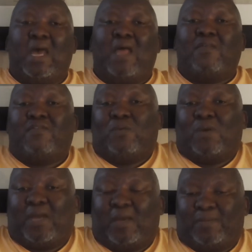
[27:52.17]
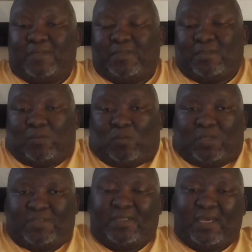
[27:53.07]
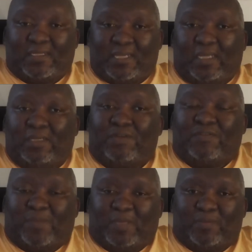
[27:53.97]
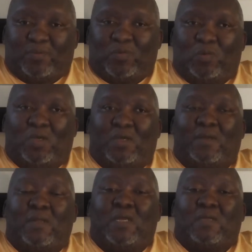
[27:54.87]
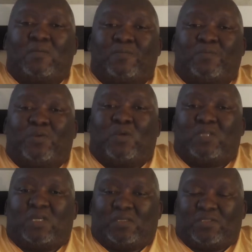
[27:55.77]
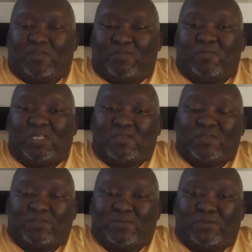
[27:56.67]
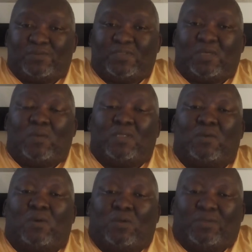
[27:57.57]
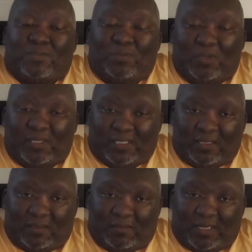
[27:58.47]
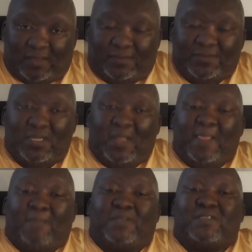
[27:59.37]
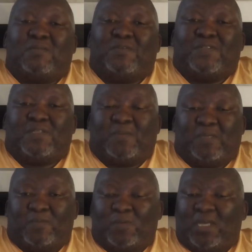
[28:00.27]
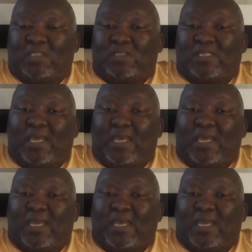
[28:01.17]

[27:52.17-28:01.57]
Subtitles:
And therefore what happened was that a lot of people who were products of mission schools, they went on to work in the mines, but some of these people were actually